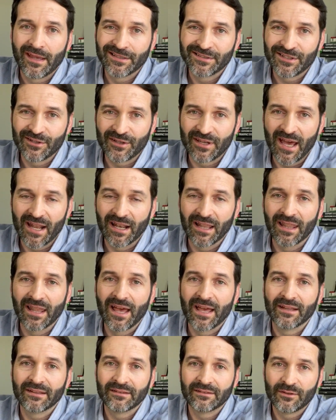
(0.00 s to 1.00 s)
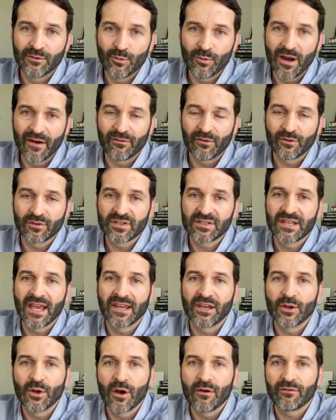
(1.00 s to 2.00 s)
So you got to let whoever's
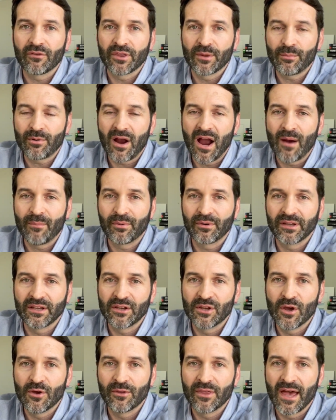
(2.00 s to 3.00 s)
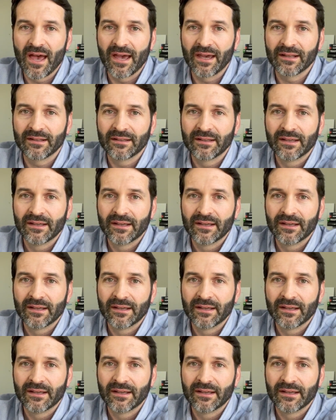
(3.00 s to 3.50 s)
taking over the property know that,